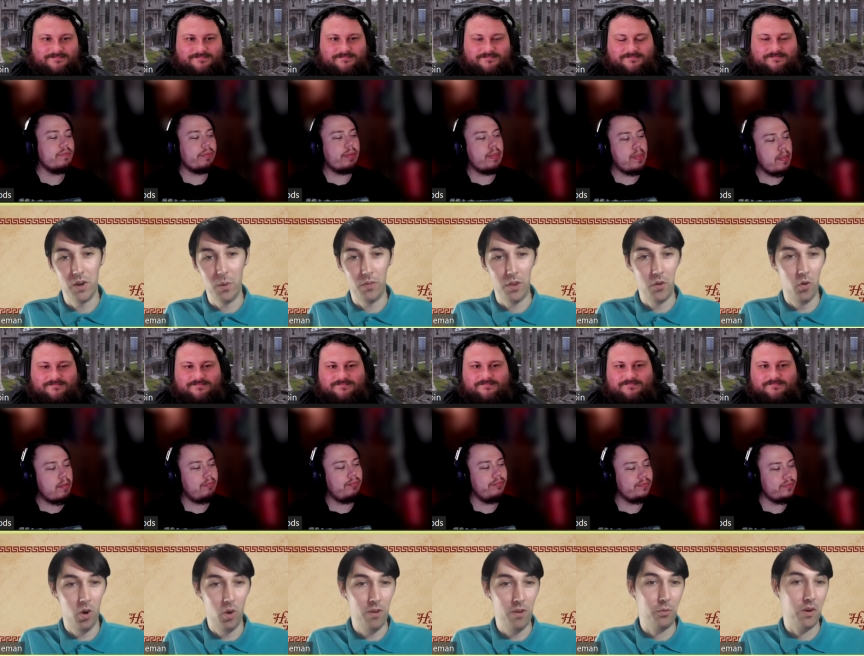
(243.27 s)
Speaker 1: What the
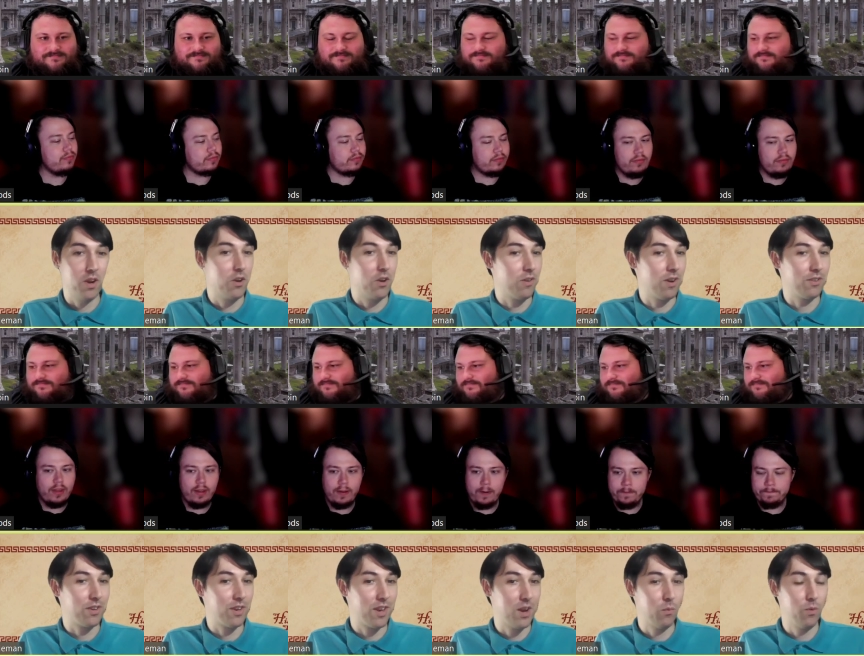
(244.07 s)
Normans were
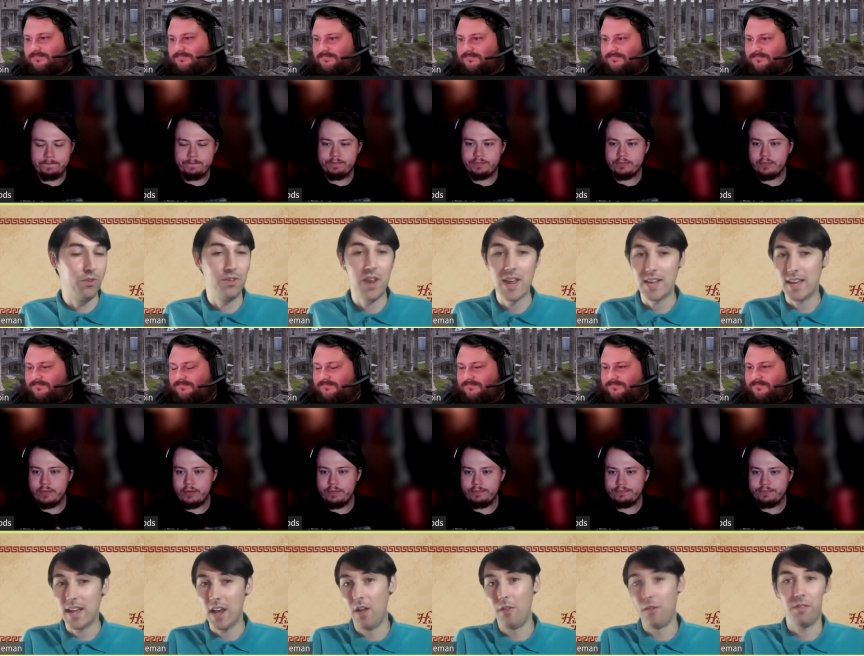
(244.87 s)
interested in was taking
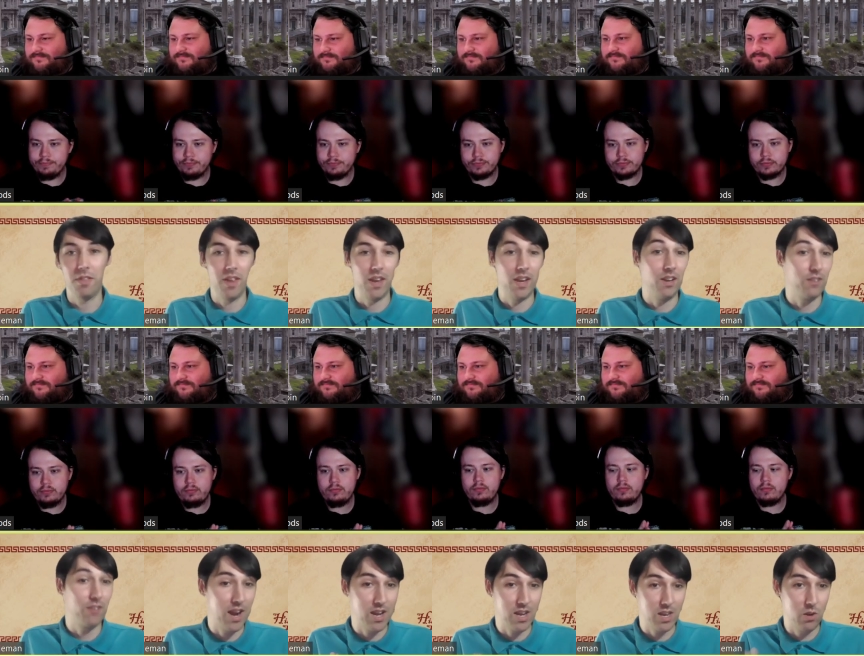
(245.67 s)
other things
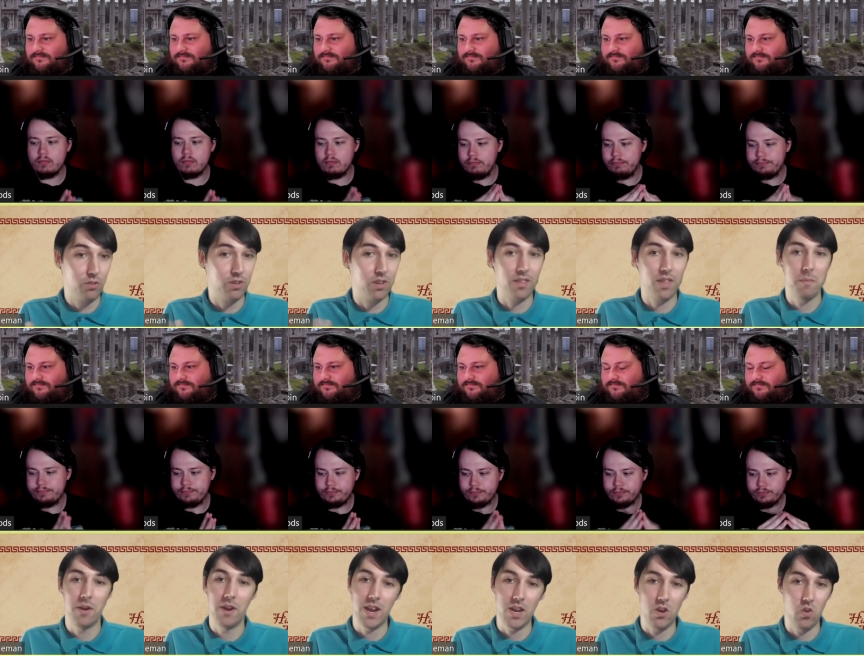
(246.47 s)
and using them
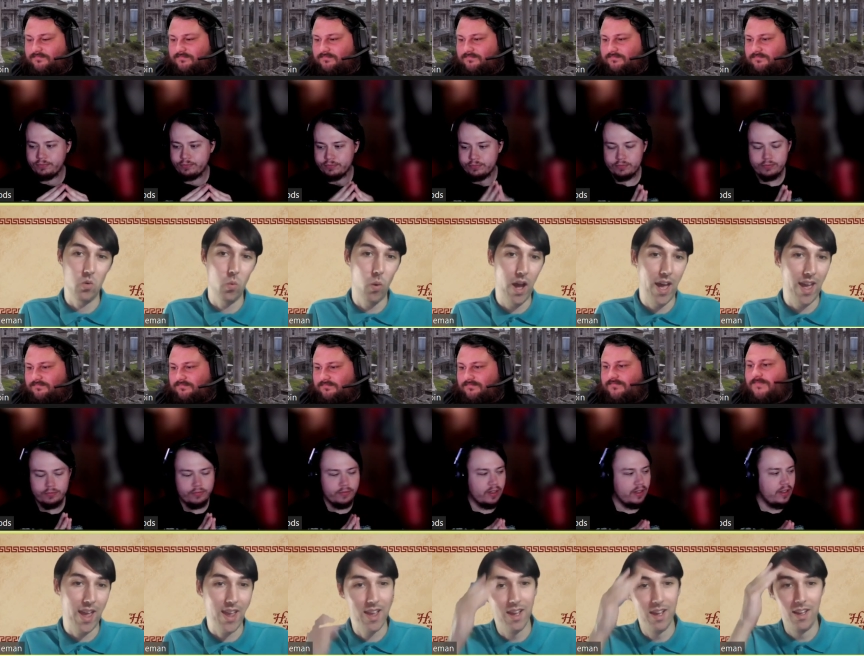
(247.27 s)
in a new way.
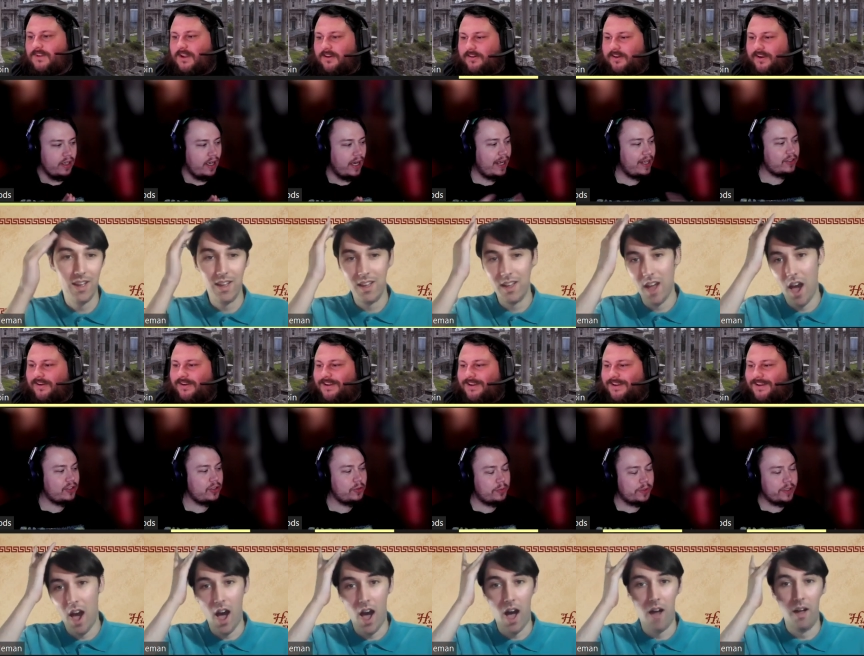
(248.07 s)
Okay. I
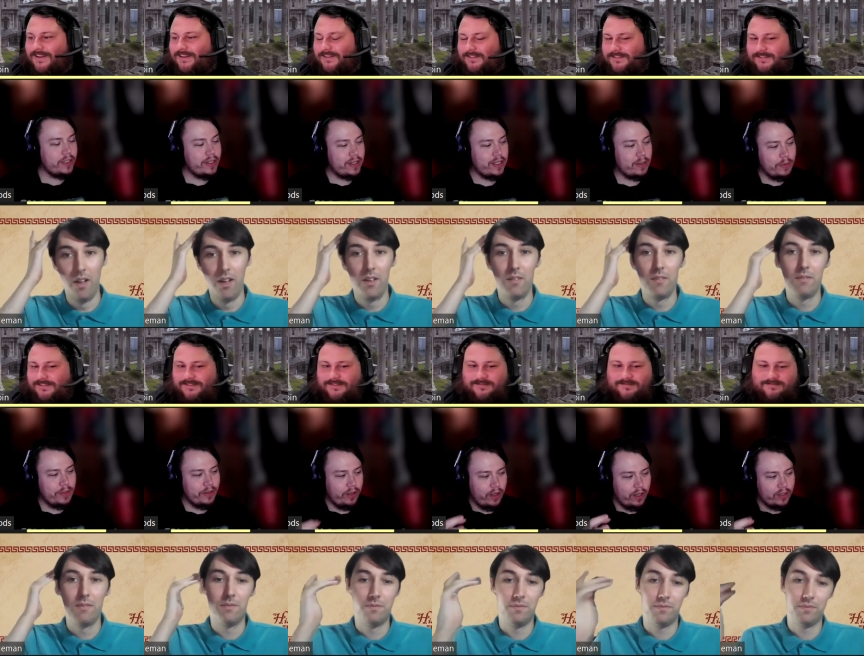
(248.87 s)
also
Speaker 2: really think we
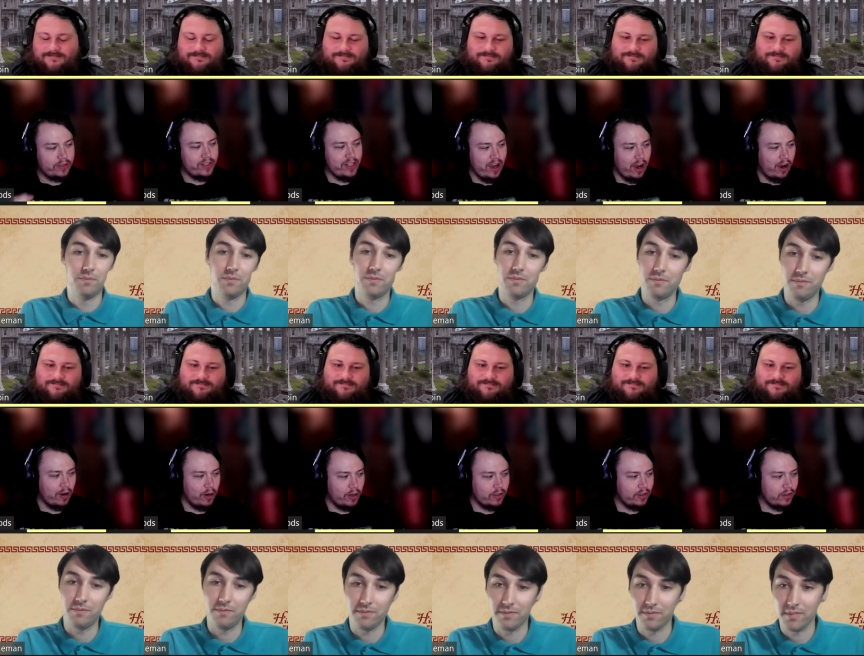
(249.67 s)
lost the
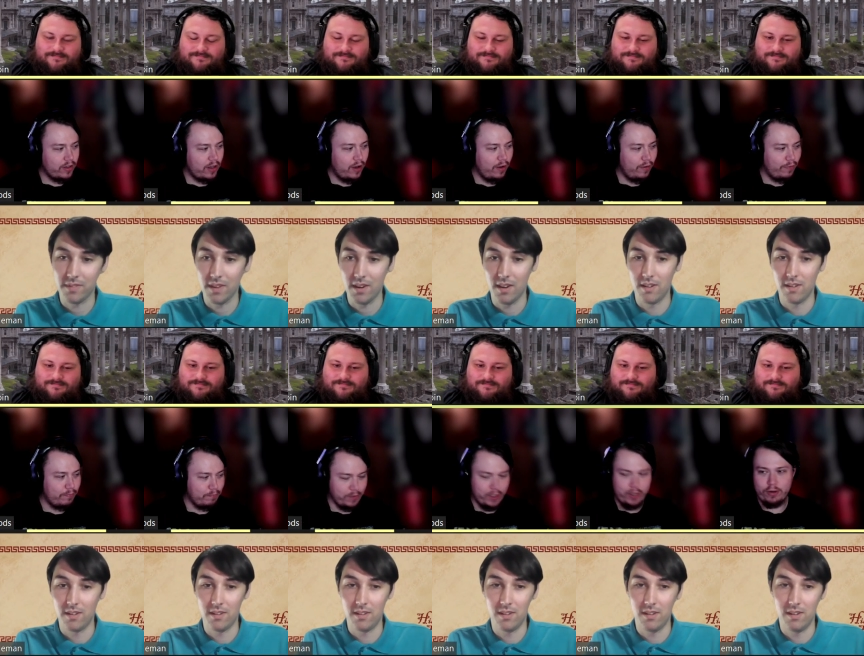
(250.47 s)
art of
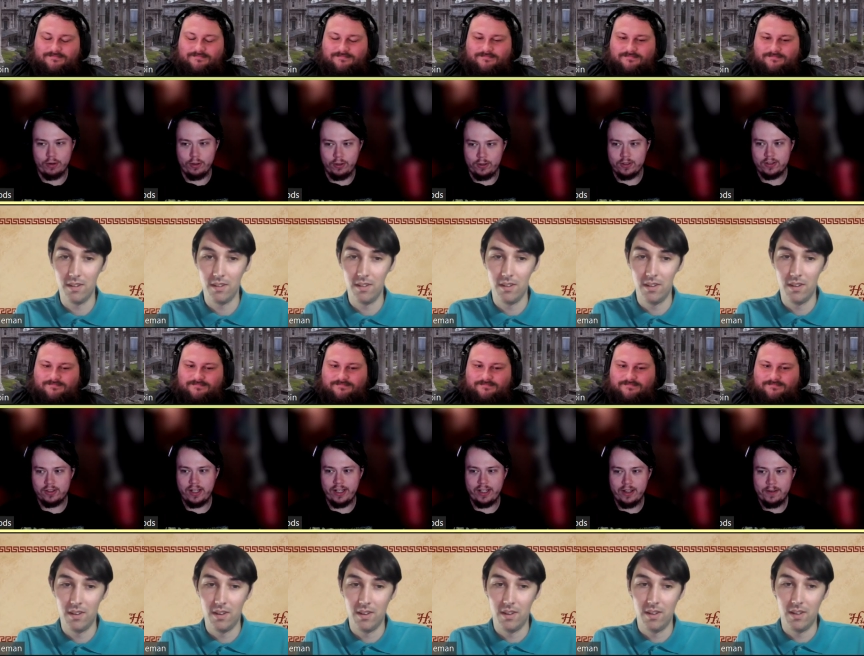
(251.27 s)
murals.
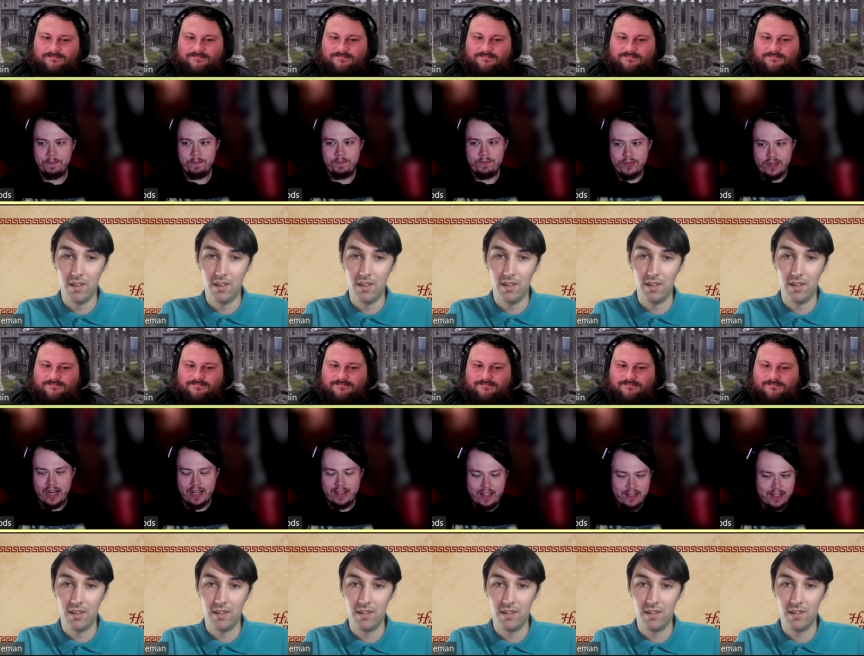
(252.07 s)
Like,
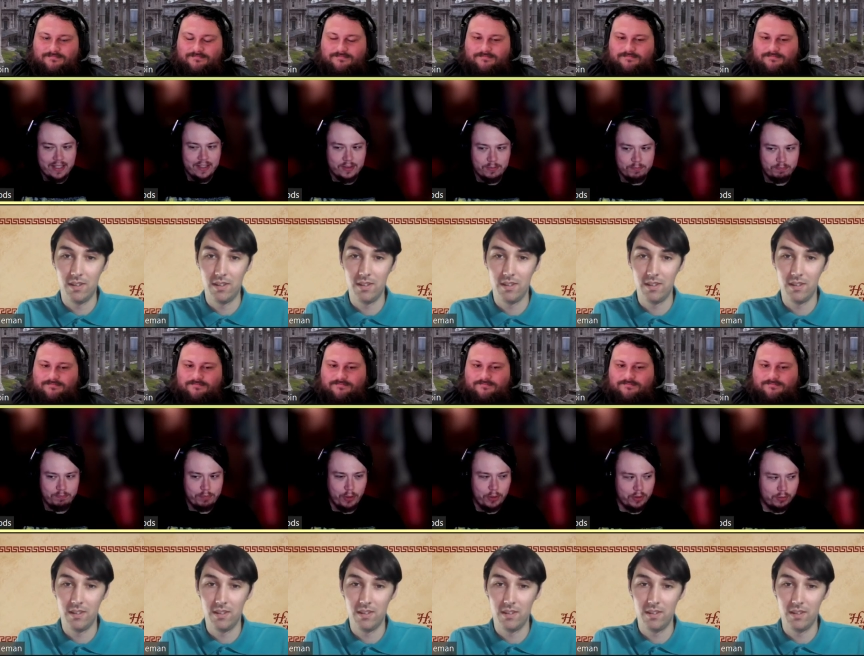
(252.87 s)
I think that's
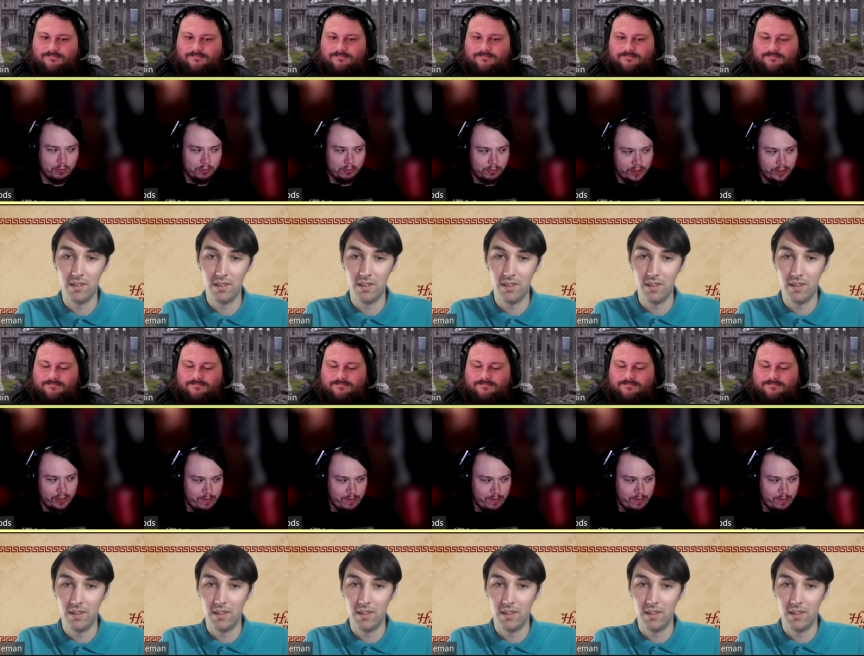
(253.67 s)
both really